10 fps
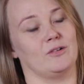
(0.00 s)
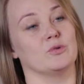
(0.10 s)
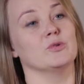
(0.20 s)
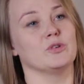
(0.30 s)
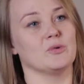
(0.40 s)

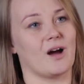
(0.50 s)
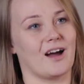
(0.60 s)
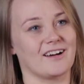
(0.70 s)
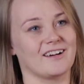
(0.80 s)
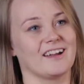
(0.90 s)
who you
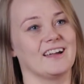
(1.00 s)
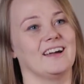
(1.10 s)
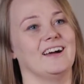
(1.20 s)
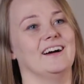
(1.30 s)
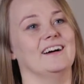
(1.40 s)
are,
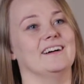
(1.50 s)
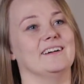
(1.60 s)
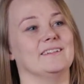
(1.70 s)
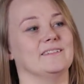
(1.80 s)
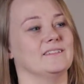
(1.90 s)

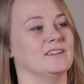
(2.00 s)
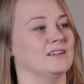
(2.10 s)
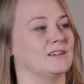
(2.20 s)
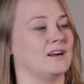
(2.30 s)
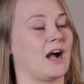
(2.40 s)

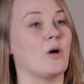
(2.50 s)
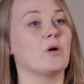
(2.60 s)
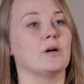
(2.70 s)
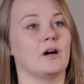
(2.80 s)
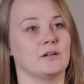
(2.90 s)

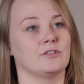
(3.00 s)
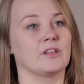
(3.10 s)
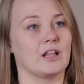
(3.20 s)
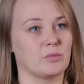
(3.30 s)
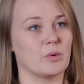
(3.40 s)
how
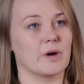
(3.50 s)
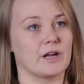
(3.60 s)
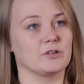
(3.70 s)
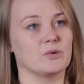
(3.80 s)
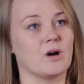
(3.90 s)

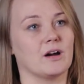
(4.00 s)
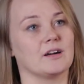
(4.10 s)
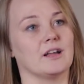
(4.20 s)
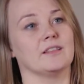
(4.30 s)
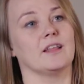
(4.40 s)
self-aware you
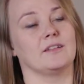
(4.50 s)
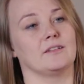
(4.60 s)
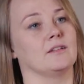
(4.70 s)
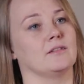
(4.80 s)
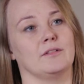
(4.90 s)
are, and that
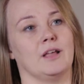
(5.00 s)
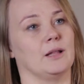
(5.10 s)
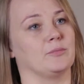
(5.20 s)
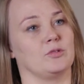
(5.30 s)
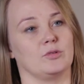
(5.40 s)

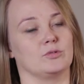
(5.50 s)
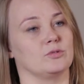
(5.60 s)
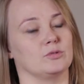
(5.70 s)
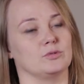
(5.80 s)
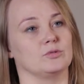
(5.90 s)
helps you
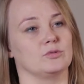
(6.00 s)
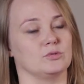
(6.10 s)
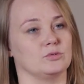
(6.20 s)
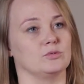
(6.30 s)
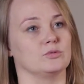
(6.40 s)
to
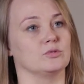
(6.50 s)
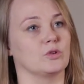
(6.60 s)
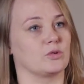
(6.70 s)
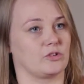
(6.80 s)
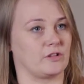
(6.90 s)

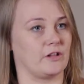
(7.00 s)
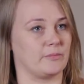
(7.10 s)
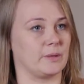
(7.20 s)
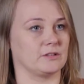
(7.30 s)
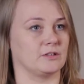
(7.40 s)
know
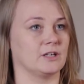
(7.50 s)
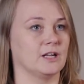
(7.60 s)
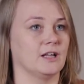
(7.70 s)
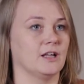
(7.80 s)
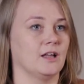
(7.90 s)
yourself better.
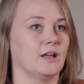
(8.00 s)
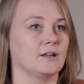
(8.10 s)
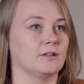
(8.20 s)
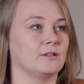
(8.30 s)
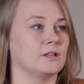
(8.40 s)

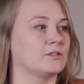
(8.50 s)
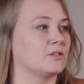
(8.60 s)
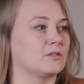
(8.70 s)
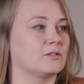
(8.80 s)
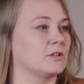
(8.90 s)

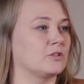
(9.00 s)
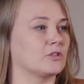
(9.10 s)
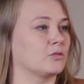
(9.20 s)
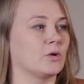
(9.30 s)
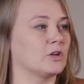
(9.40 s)
It's
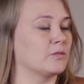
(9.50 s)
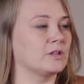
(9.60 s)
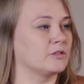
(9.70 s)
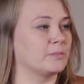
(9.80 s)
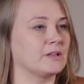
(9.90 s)
just one of
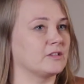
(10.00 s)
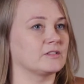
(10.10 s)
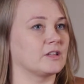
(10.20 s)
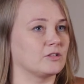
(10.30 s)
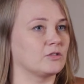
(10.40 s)
these
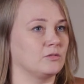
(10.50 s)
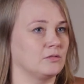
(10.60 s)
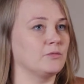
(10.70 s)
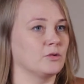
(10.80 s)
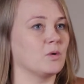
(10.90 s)
basics that
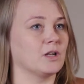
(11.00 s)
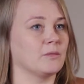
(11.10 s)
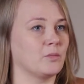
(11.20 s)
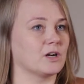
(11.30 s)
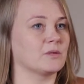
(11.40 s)
if you want
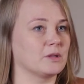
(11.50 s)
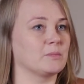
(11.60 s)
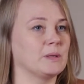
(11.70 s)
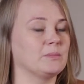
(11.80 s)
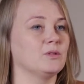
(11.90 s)
to work
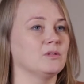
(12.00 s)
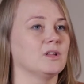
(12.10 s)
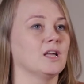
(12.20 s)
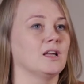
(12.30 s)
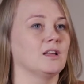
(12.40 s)
with people,
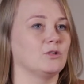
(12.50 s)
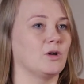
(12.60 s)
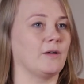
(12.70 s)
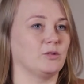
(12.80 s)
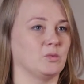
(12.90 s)

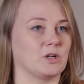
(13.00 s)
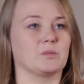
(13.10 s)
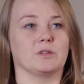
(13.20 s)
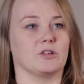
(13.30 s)
you have to work with